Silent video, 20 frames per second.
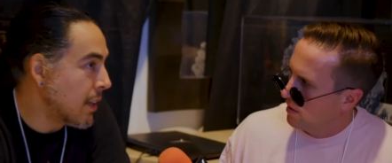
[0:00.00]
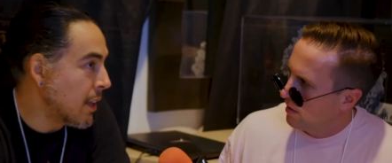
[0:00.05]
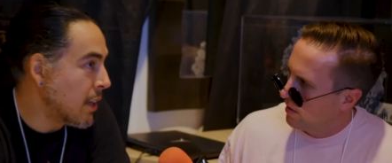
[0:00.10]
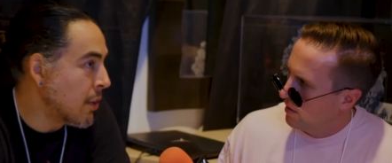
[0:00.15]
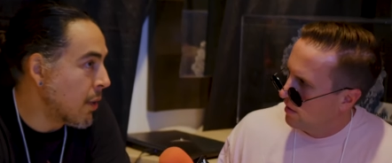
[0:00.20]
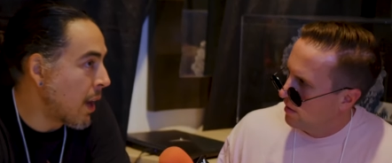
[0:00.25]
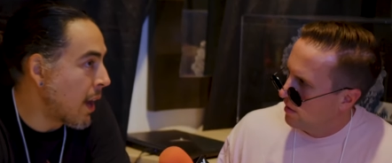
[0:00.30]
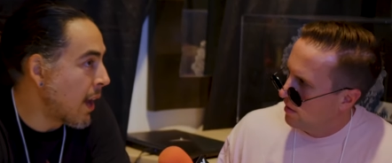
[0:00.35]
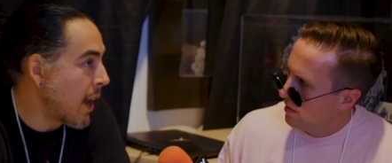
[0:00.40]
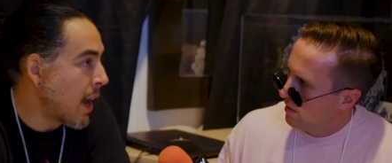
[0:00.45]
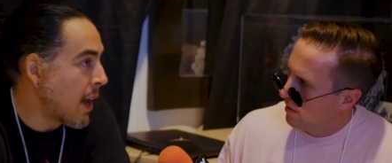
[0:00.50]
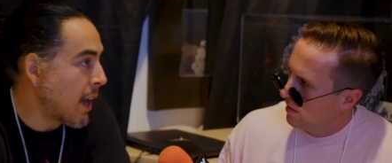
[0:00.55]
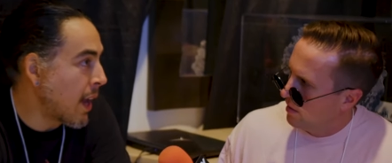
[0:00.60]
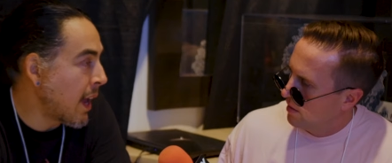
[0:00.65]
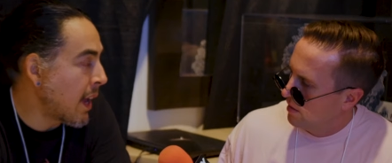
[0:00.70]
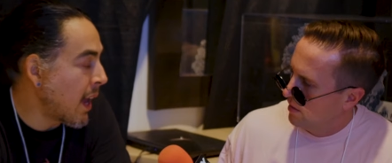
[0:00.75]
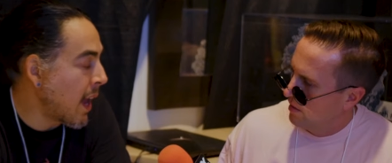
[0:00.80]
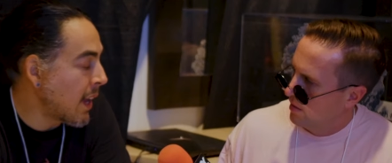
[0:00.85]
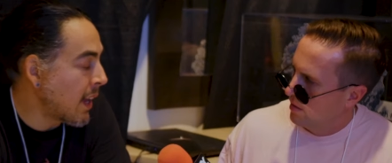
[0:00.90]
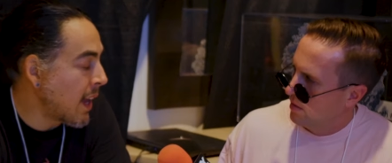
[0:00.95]

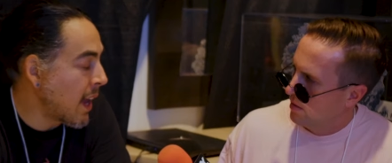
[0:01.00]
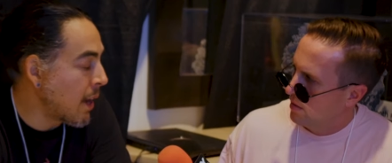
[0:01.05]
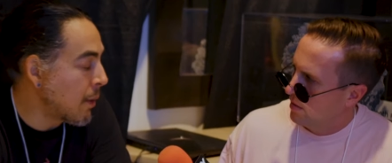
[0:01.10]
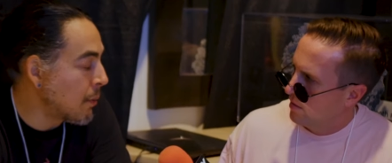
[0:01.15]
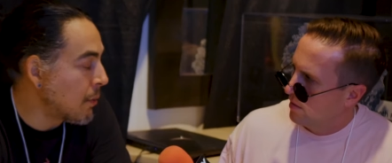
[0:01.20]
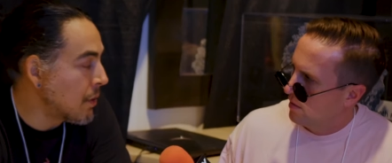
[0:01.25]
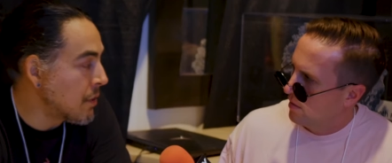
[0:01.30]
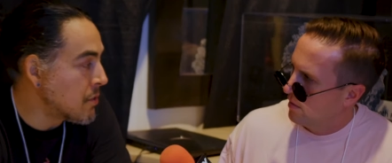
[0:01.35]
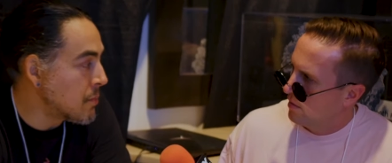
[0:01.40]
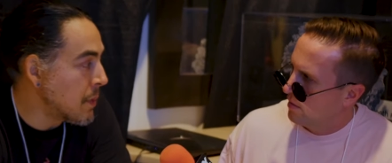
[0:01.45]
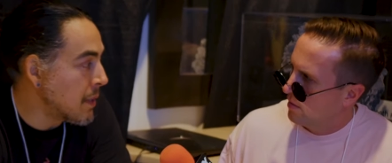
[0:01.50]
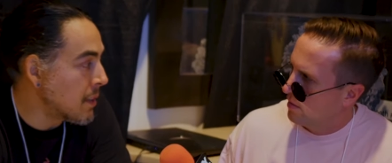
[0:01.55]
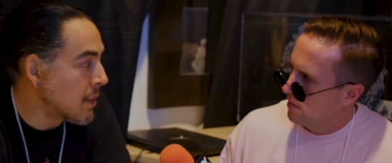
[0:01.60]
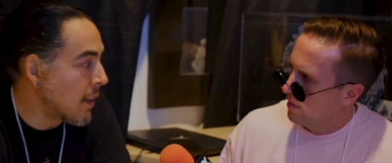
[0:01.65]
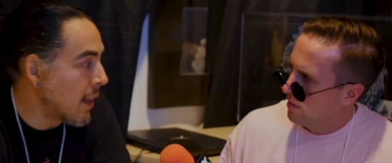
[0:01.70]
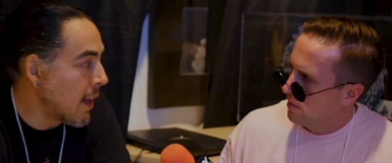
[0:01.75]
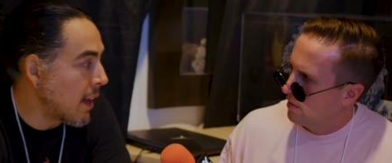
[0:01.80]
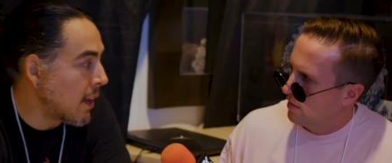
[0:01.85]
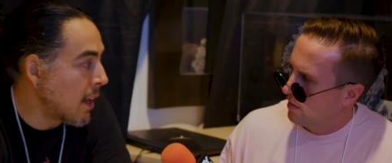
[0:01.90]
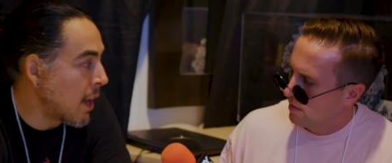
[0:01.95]
Speaker 1: I can't really speak
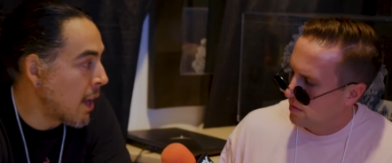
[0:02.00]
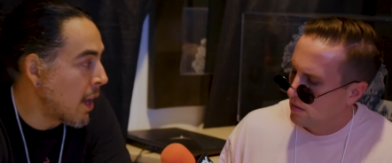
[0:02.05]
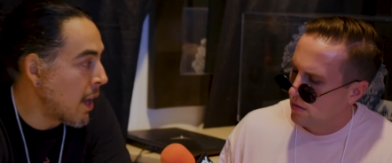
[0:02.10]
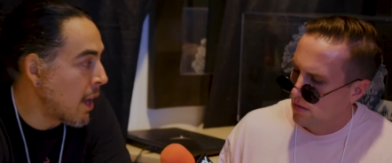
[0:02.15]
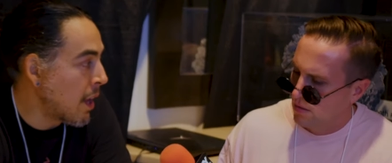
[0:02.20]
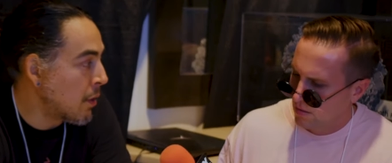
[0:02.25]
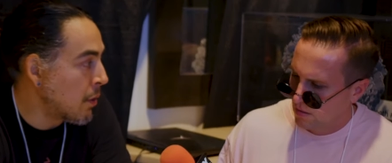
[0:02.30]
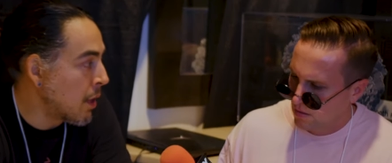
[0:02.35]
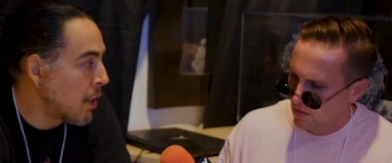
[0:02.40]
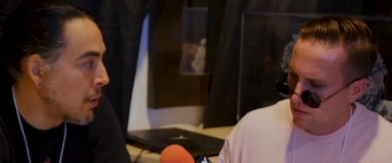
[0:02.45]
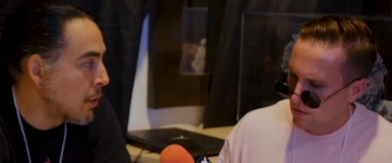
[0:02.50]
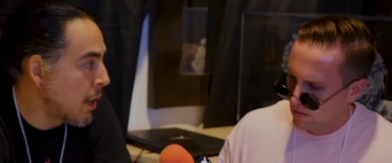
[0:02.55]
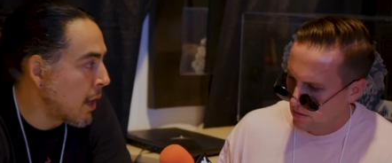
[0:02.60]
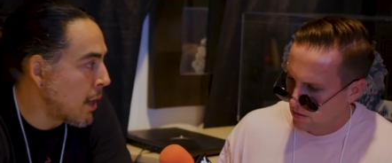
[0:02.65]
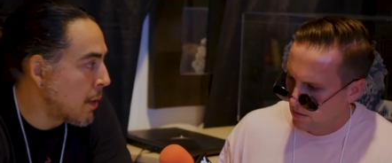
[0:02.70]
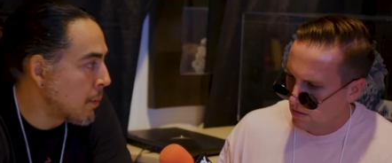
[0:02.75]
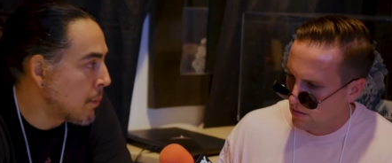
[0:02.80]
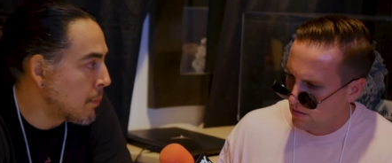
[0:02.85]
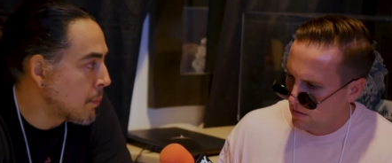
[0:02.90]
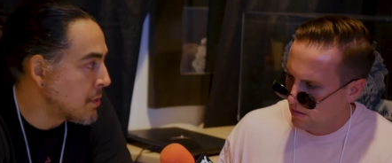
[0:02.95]
to that, and
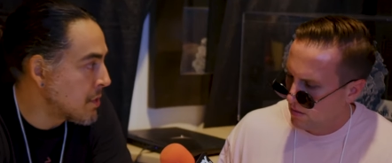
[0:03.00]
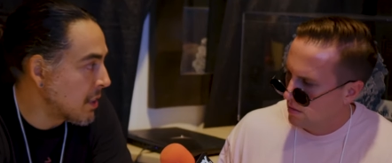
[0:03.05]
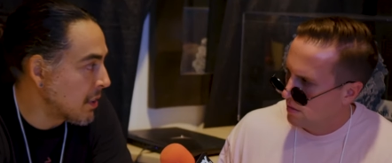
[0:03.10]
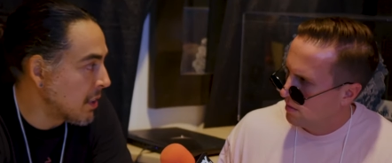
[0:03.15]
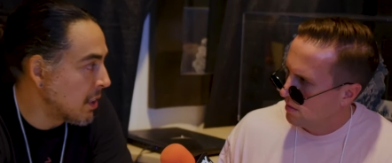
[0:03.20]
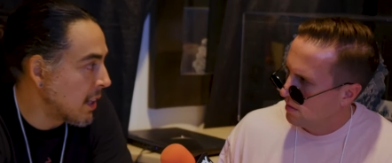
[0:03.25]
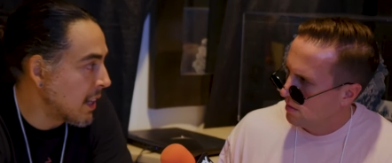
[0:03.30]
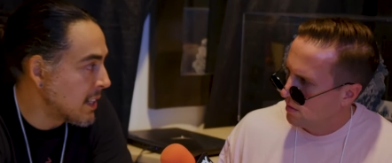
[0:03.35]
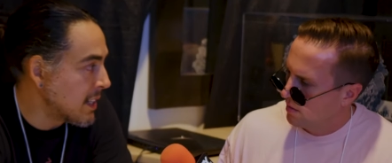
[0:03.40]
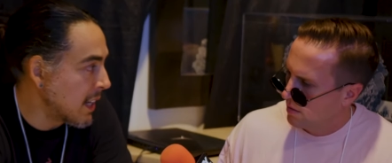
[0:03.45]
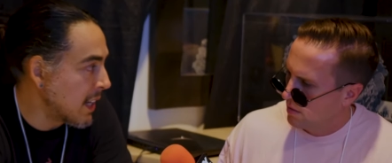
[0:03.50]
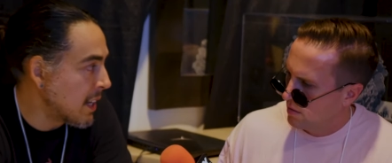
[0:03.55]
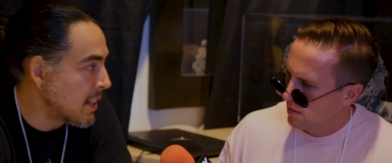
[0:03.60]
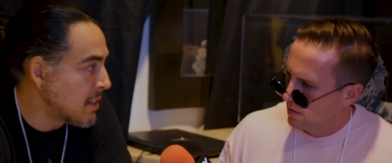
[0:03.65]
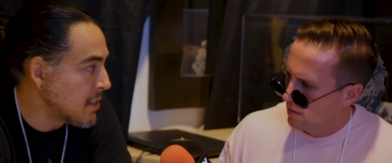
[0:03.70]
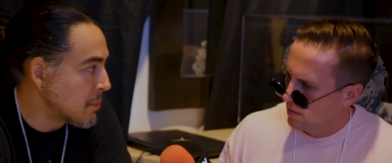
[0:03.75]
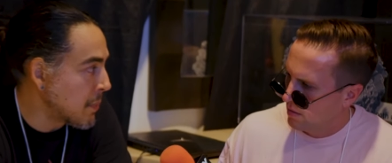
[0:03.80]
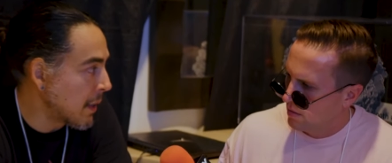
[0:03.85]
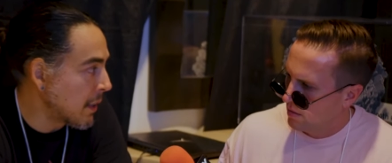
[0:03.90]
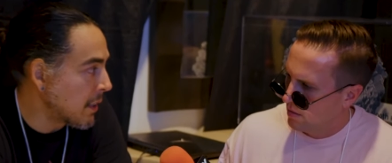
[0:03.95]
I don't particularly like to get
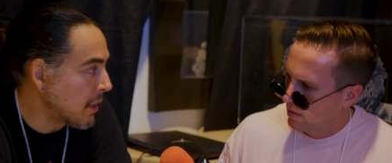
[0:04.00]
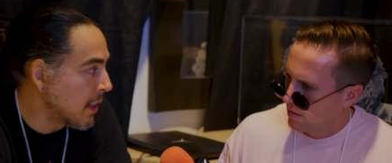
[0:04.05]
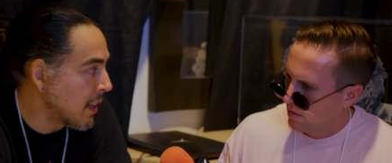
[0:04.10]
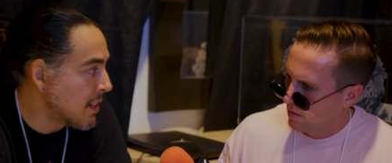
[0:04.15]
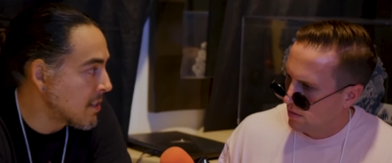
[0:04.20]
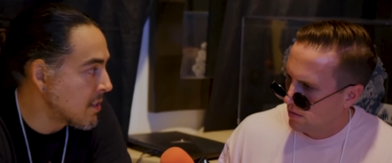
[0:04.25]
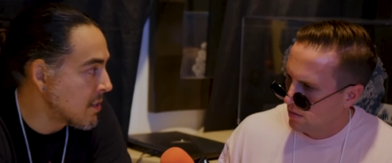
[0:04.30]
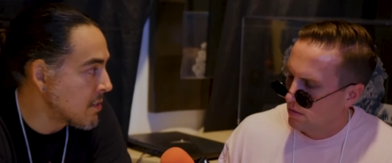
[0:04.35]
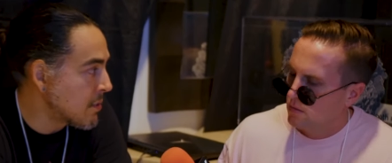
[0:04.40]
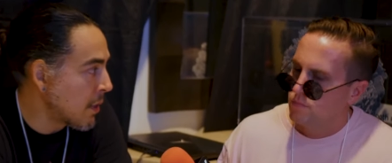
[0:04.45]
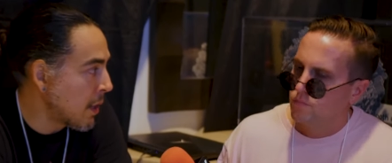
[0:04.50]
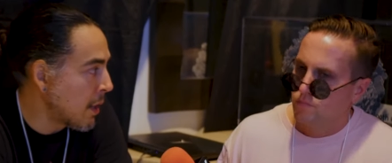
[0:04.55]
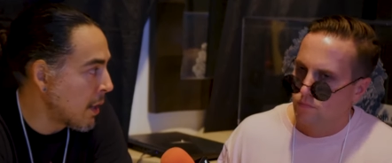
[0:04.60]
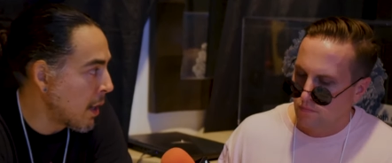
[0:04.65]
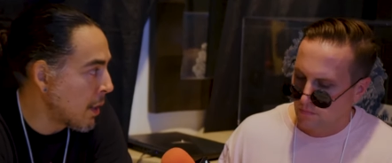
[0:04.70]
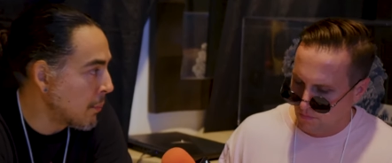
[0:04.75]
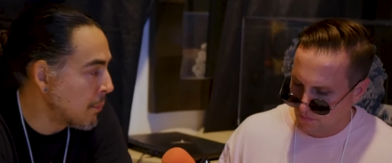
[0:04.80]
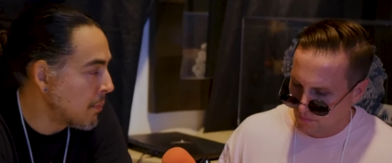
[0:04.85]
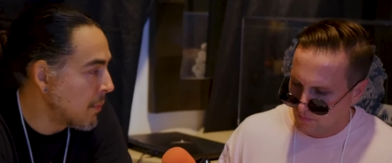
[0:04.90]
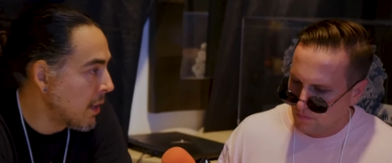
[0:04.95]
into speculation.
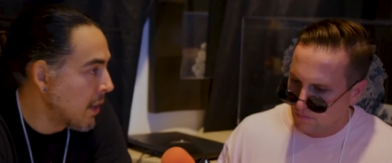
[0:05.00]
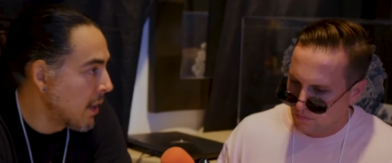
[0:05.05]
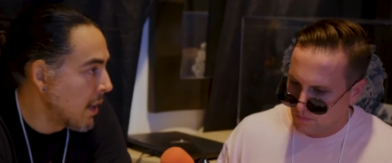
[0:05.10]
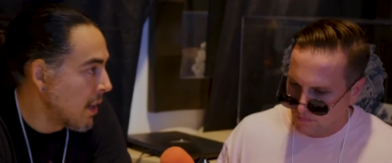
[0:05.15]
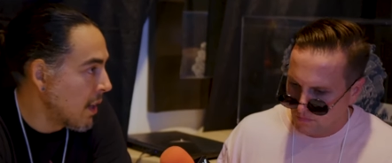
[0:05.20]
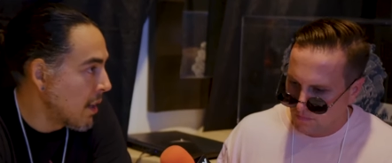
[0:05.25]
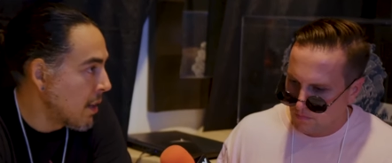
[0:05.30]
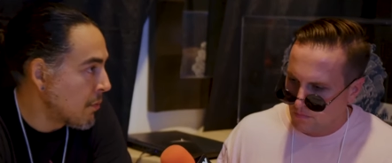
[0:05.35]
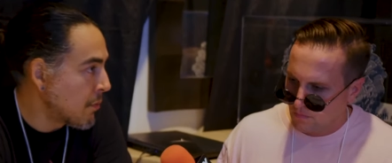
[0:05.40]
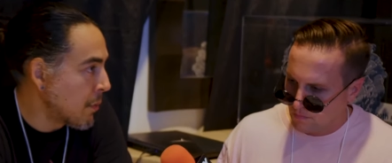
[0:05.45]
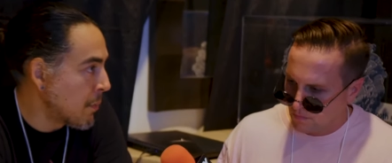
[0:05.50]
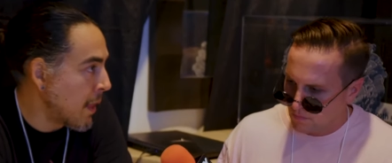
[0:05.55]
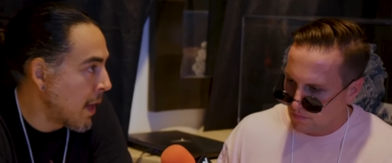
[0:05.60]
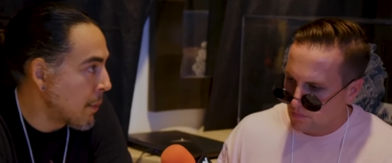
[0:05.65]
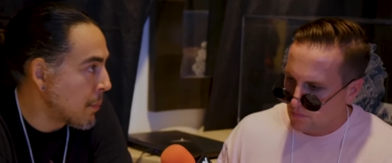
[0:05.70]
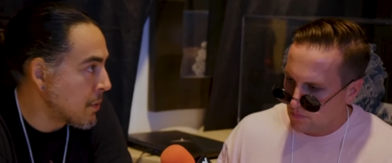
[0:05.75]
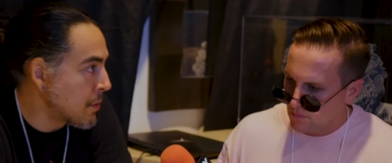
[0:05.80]
So from that